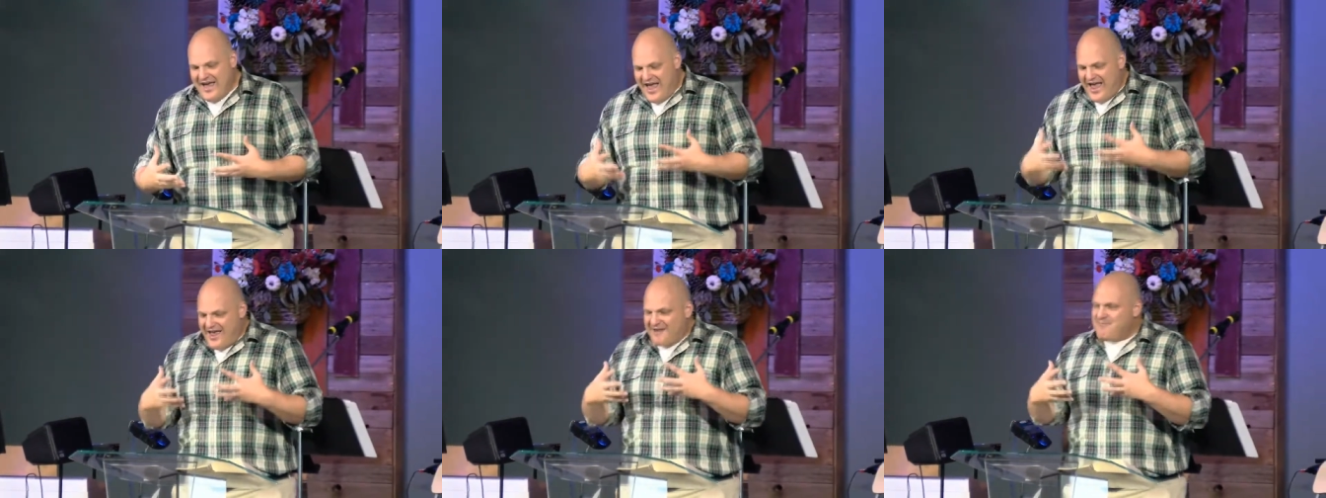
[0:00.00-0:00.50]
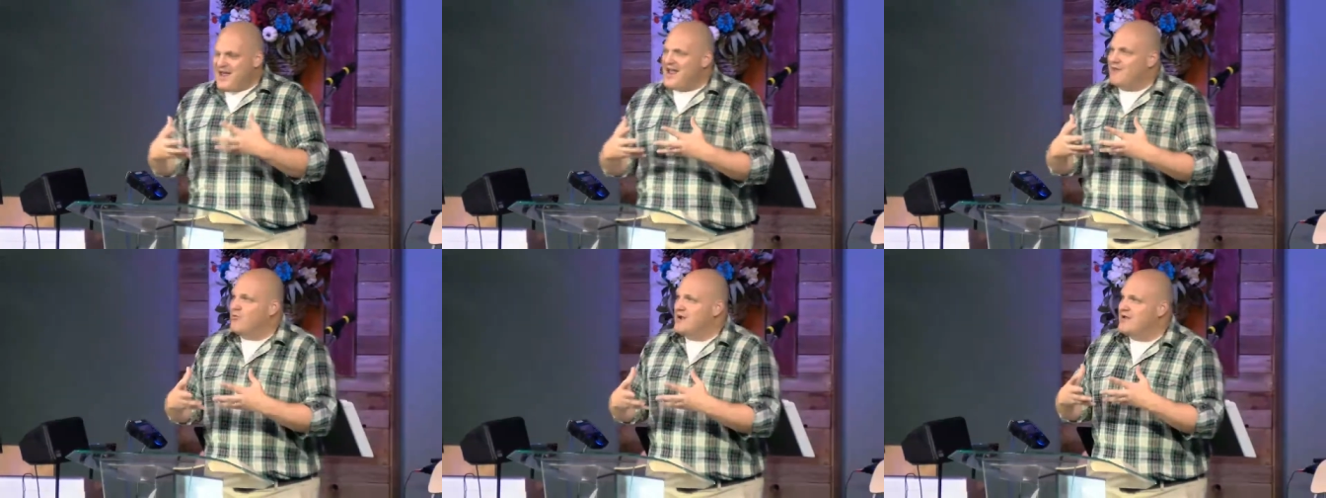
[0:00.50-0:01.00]
and
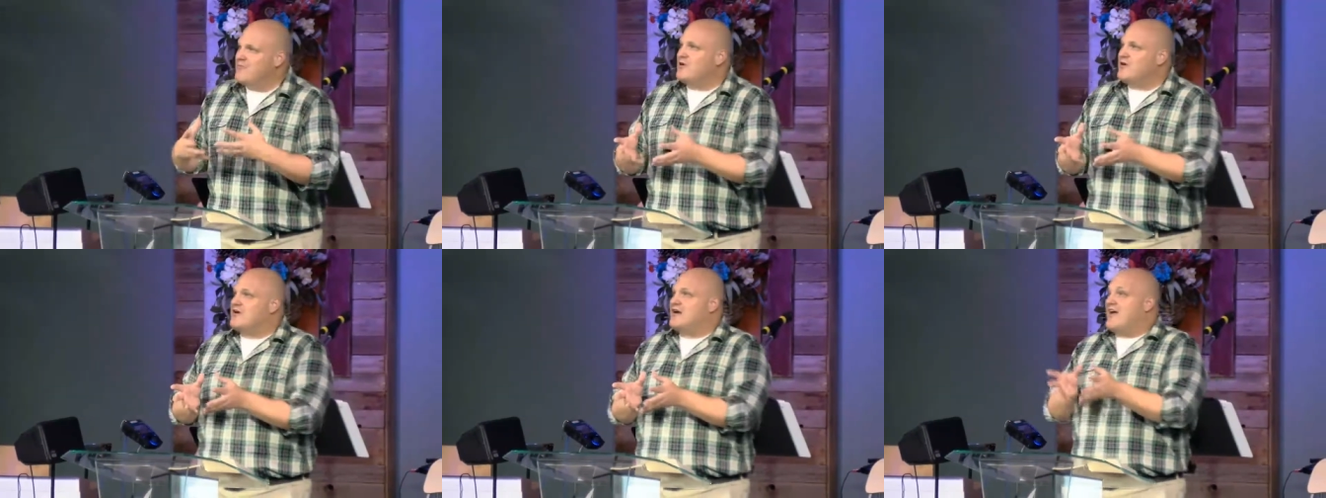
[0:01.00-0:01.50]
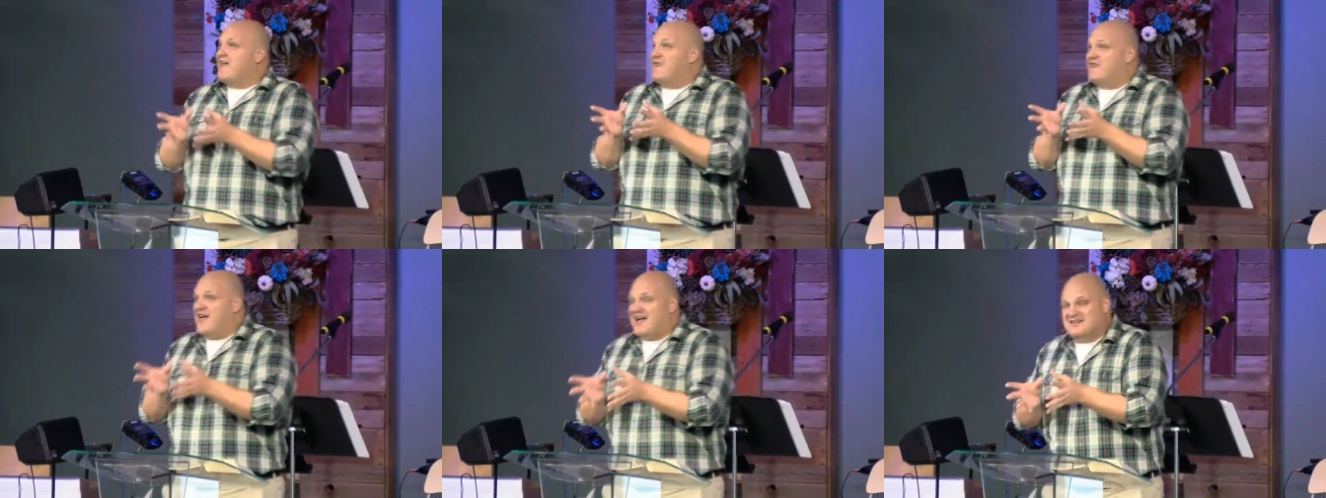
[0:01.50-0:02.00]
man we were
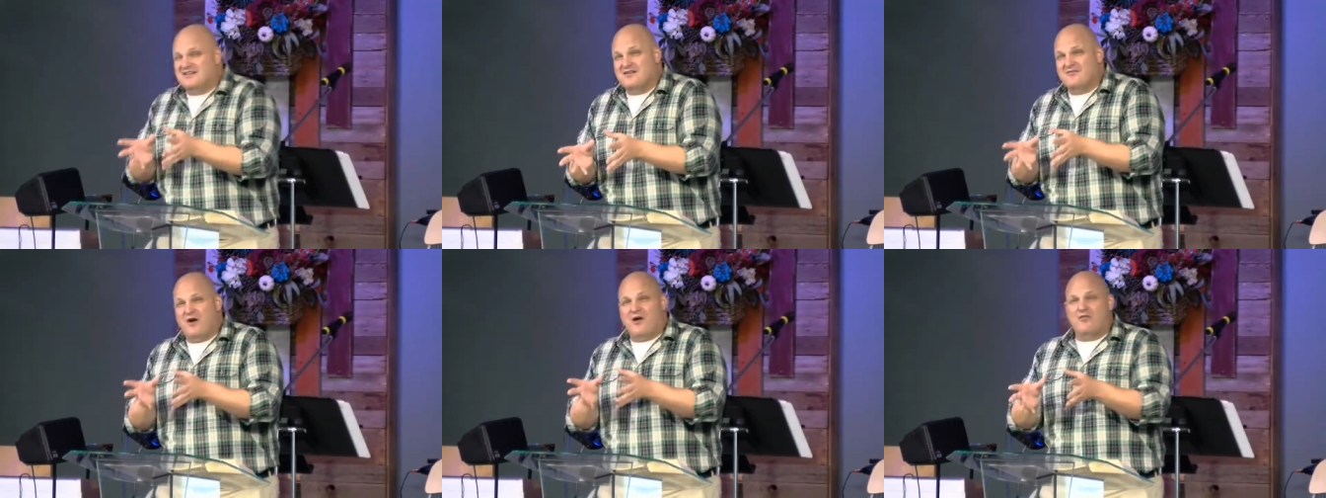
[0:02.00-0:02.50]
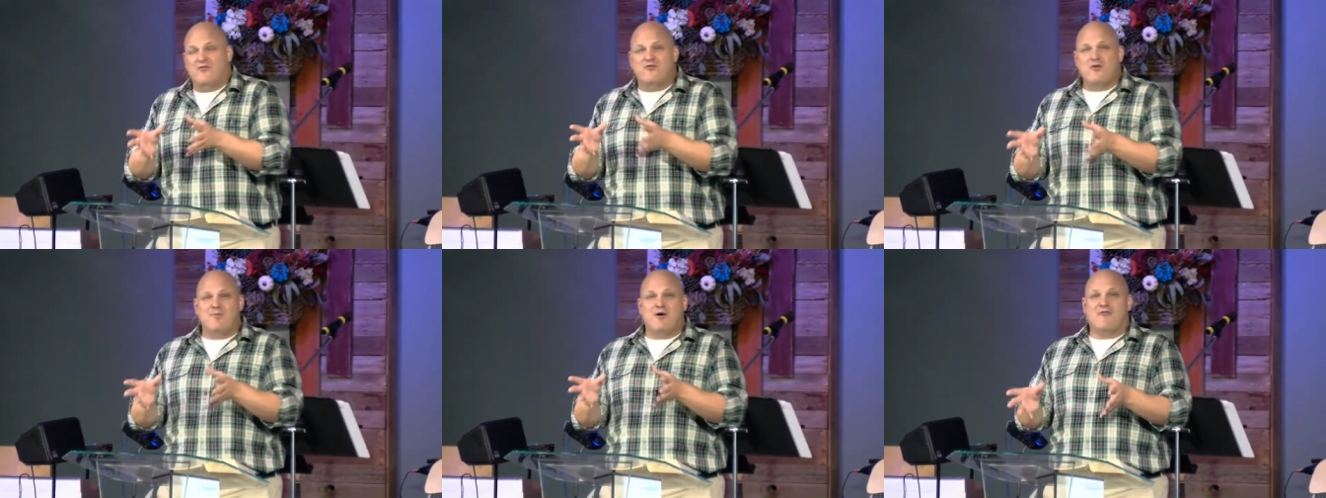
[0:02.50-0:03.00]
effective on the
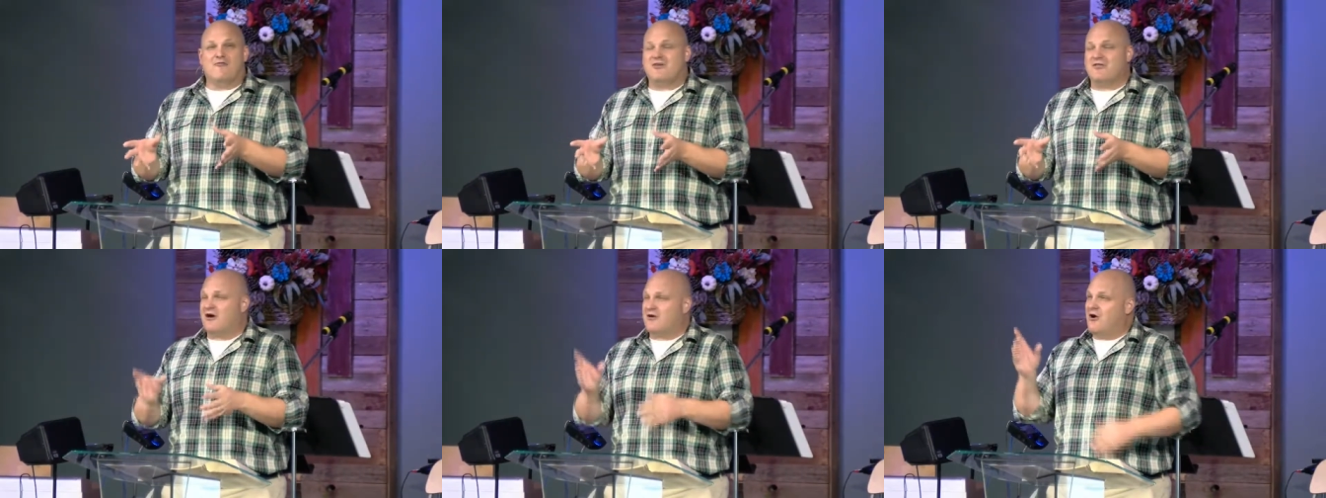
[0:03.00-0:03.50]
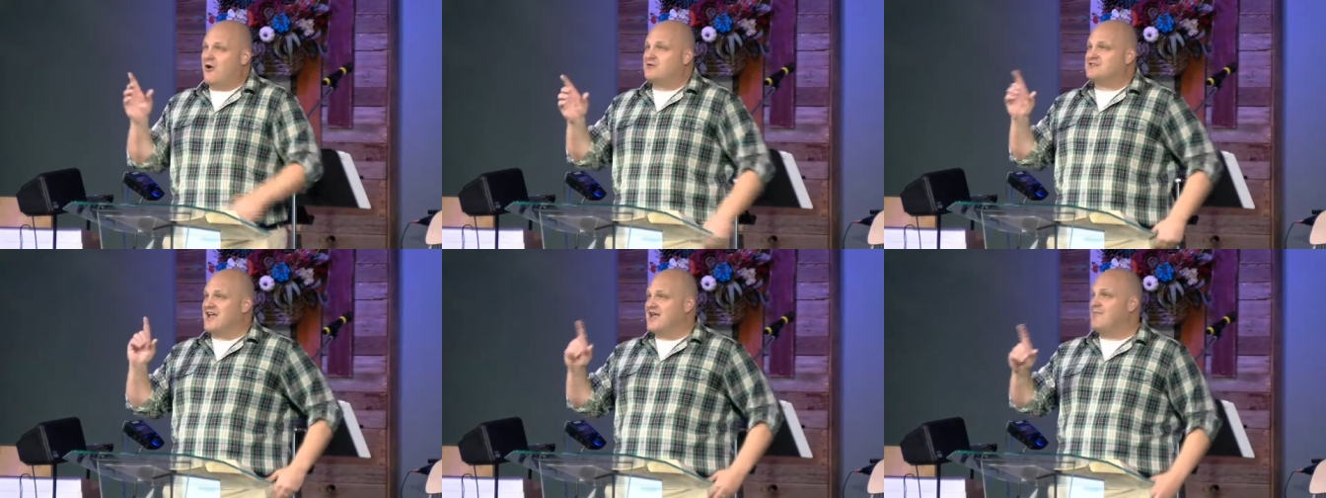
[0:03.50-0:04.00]
football field our coach
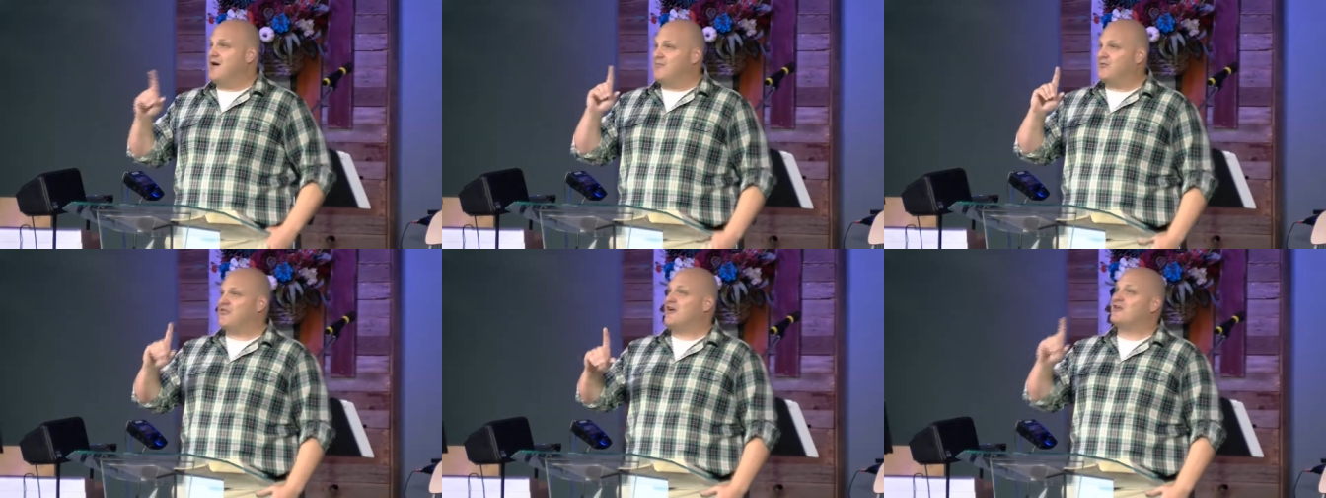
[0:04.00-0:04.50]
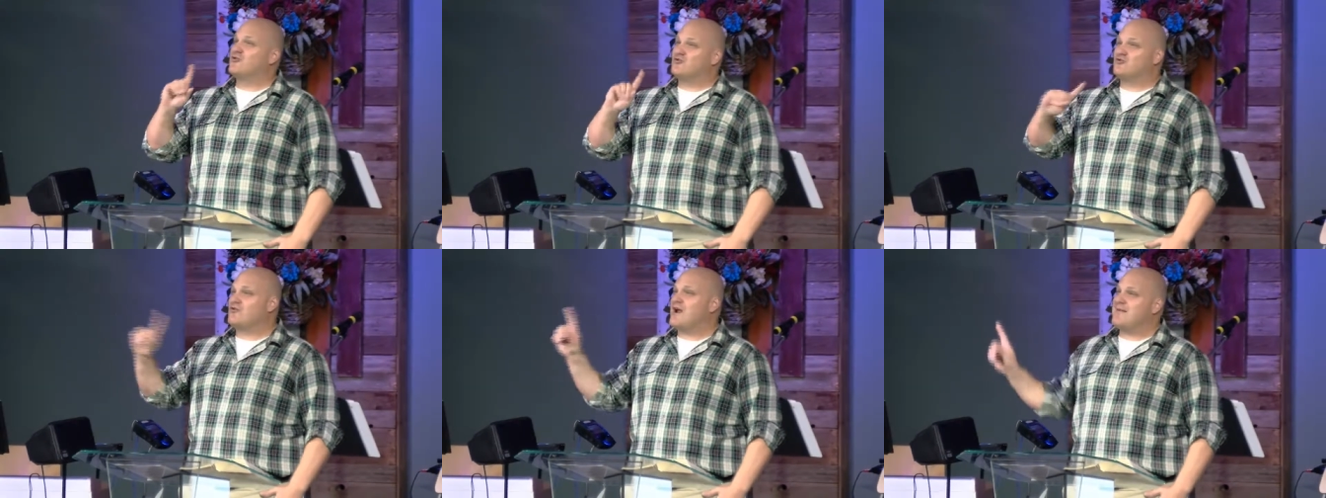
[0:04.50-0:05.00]
came up with a
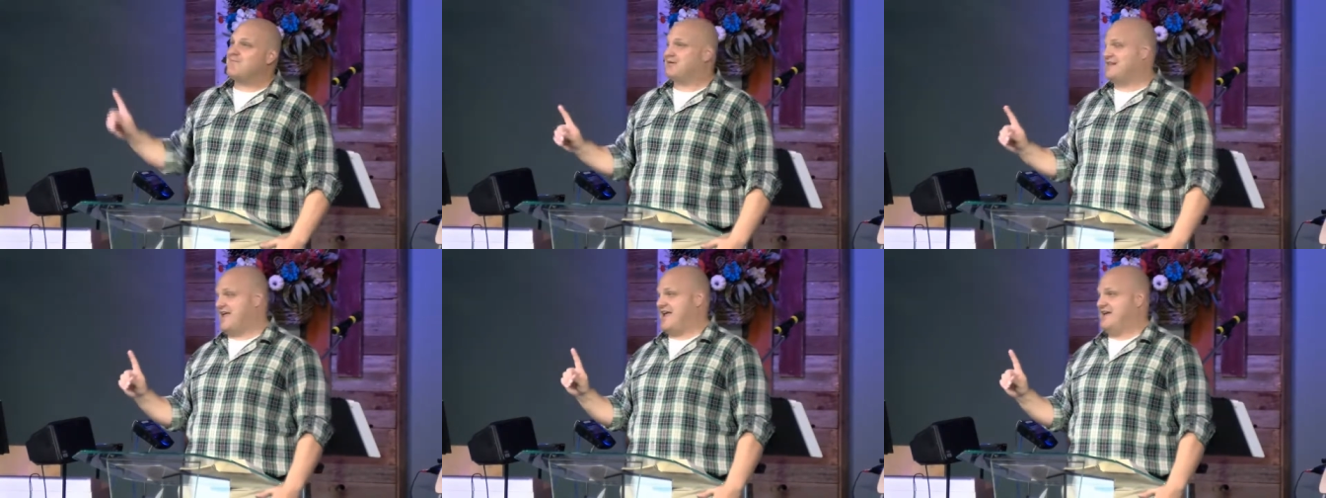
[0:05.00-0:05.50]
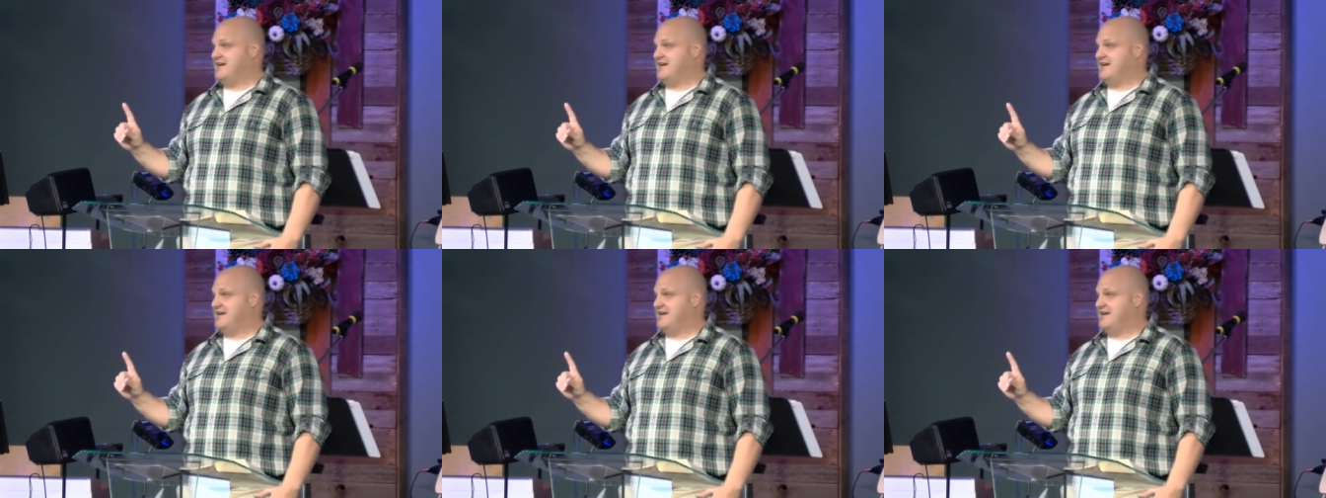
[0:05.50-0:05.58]
great plan